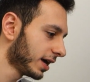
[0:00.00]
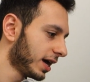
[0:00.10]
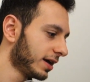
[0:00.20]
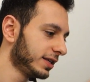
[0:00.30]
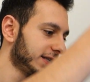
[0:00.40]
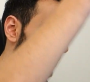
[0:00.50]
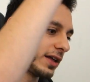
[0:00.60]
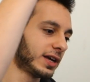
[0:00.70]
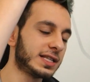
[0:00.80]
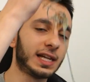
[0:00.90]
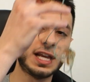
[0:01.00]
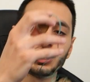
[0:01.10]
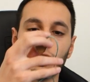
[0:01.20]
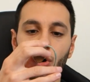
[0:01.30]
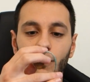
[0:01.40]
the sound
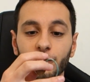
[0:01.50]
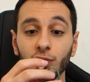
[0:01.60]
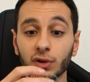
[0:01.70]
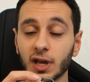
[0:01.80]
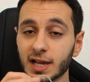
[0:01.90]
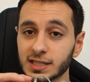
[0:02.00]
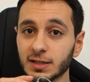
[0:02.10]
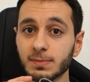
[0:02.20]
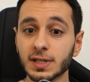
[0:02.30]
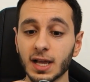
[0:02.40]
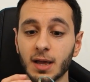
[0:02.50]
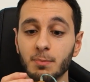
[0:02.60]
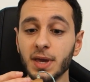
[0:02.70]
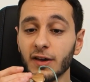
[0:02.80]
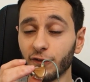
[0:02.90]
isolation of full customs,
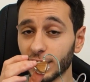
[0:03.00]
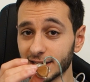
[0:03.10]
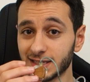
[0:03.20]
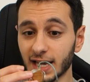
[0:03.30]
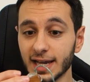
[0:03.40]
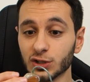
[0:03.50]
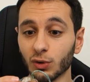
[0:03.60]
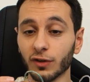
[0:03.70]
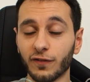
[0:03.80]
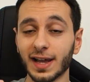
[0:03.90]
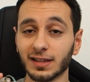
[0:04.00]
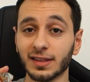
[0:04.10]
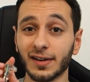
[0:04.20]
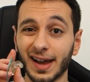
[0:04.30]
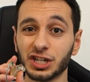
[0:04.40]
be it for their size or the fact that
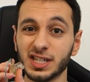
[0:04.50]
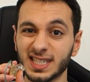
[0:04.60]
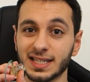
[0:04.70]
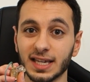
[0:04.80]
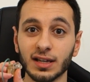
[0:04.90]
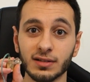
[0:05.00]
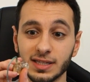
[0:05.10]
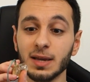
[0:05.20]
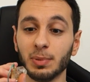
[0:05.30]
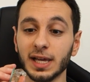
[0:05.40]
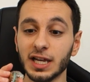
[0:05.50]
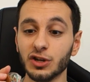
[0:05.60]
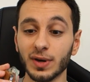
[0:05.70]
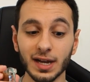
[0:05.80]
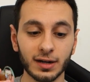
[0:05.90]
they're actually sitting deeply in
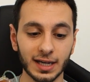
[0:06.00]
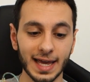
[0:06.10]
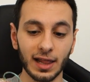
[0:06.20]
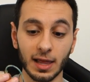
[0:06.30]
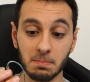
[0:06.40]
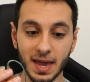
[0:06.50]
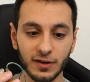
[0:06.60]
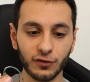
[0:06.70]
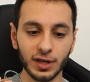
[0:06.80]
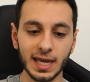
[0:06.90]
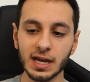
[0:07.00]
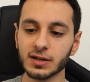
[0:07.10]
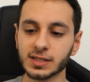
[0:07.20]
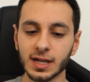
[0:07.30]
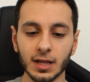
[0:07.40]
your ear canal and made for your
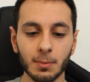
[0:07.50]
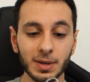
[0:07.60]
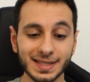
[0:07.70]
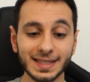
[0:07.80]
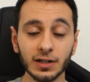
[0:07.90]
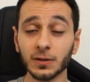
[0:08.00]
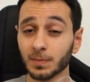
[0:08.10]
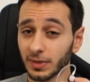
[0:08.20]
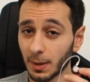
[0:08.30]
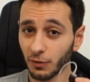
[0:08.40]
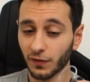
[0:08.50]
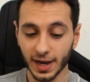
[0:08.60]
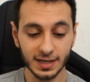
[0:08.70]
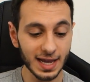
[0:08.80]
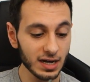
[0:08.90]
ears, but still they
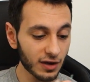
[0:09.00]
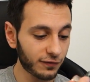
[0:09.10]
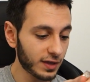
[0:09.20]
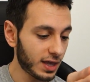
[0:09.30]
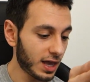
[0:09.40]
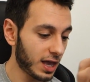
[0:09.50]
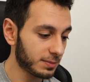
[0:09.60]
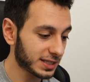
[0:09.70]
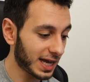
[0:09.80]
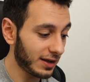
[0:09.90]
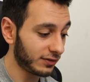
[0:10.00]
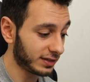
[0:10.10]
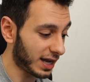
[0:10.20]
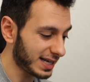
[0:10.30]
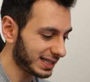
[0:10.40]
provide enough sound
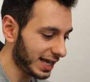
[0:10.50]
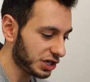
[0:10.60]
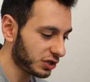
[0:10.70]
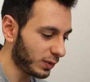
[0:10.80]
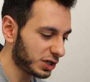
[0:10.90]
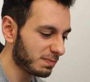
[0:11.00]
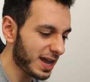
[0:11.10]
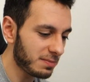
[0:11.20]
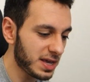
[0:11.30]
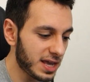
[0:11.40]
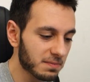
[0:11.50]
isolation which made me